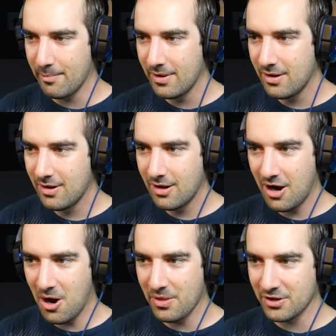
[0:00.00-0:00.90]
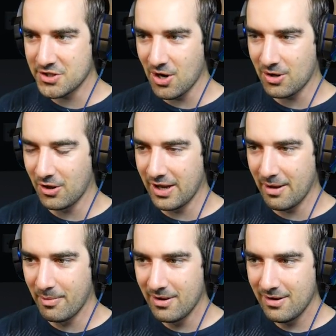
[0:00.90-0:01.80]
him. Oh, they're circling
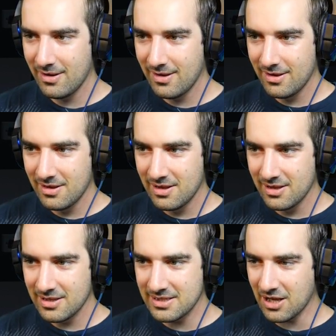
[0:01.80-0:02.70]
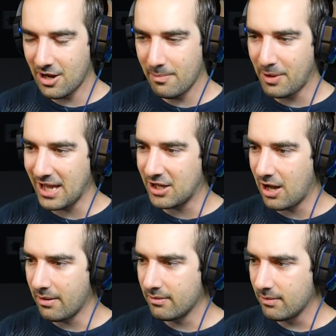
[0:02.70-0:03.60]
him. This Blight
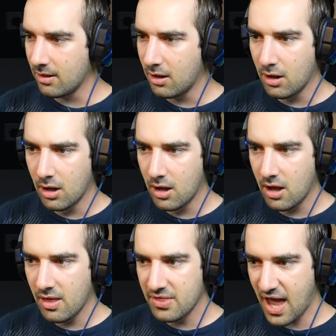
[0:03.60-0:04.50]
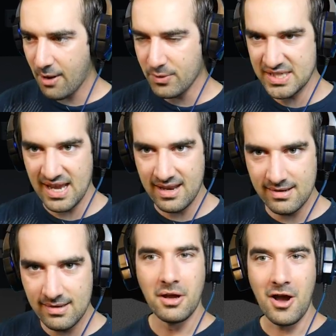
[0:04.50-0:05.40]
Kong. That was it.
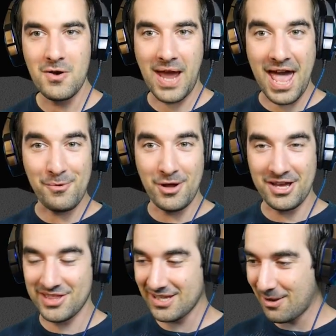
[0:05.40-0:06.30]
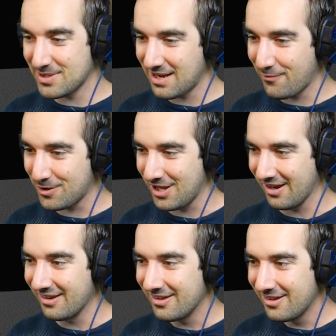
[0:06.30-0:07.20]
Okay, well, I think that was everything.